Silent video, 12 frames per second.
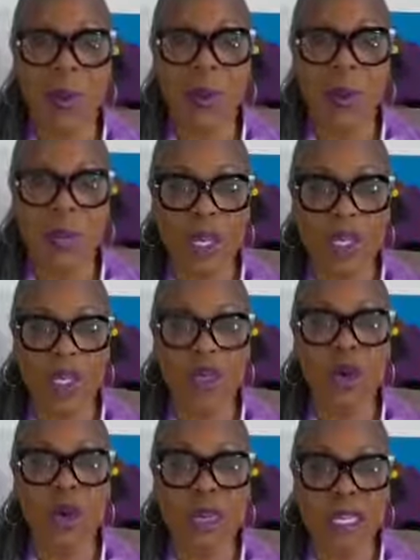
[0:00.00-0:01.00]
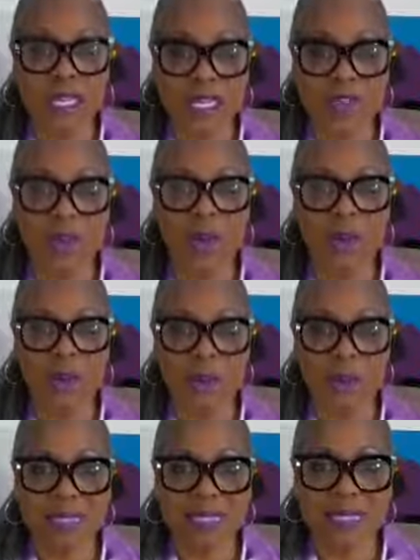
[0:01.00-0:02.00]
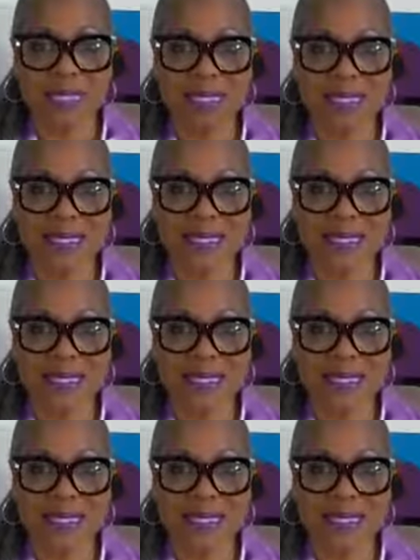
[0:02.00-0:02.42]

when you are in your purpose.